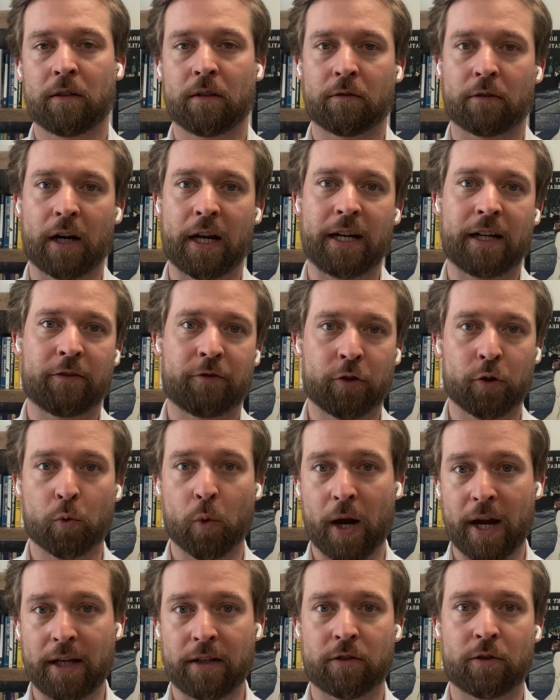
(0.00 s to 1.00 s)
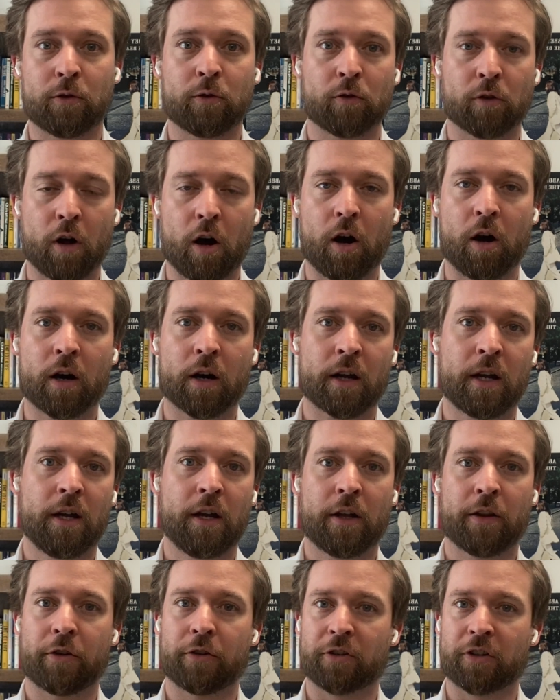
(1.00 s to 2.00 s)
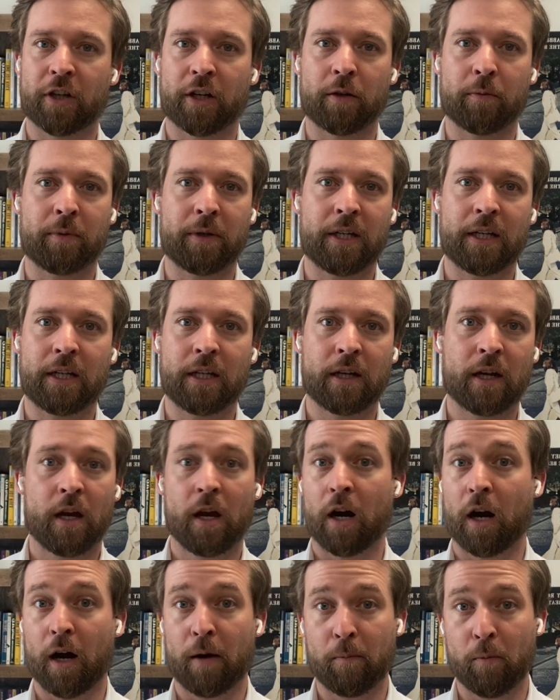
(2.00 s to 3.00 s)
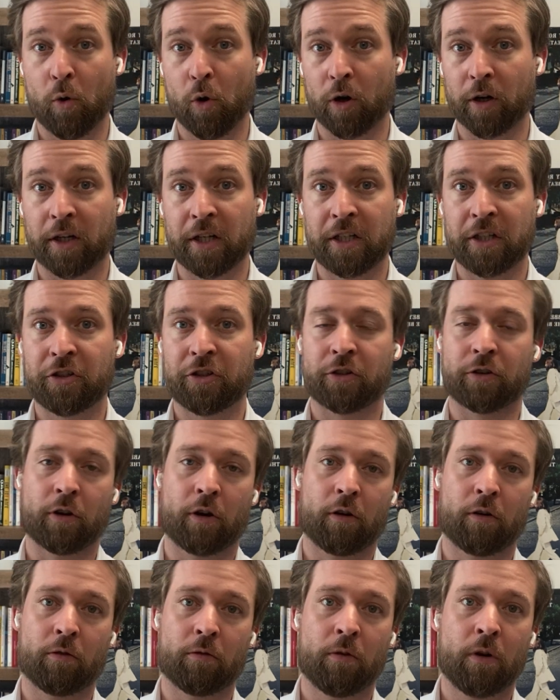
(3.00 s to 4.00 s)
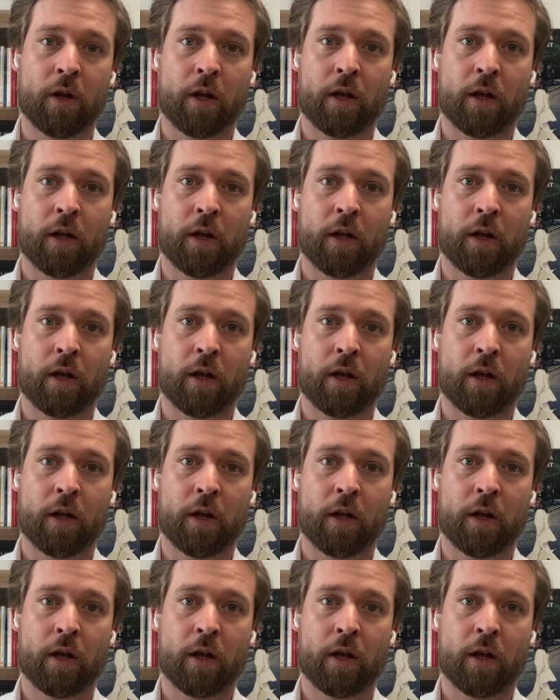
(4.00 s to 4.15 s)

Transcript: Right? If you wait too long, there's going to be a mortgage, so